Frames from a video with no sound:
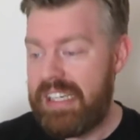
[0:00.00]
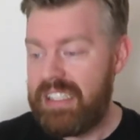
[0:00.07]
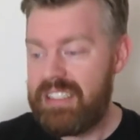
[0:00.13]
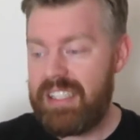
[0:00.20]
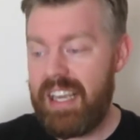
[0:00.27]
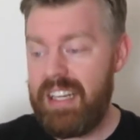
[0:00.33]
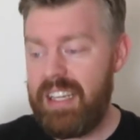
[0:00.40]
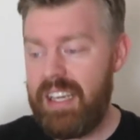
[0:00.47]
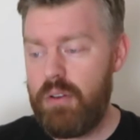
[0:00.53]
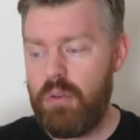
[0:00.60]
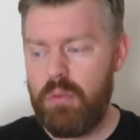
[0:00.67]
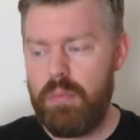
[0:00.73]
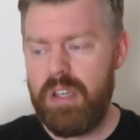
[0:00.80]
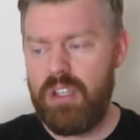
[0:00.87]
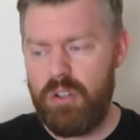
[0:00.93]
stating it
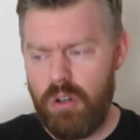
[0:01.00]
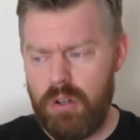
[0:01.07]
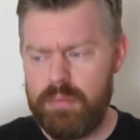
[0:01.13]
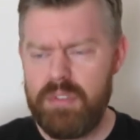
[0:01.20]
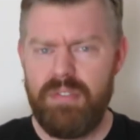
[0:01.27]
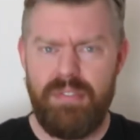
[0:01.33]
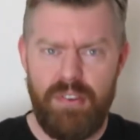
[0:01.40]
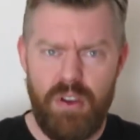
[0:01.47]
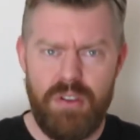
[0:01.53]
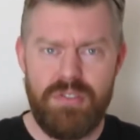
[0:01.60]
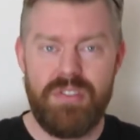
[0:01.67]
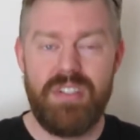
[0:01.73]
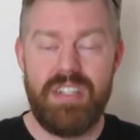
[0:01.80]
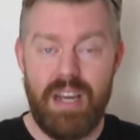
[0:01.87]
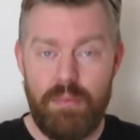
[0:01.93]
will be Europe's
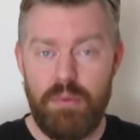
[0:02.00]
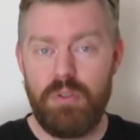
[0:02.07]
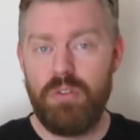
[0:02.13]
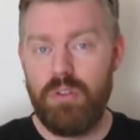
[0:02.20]
first double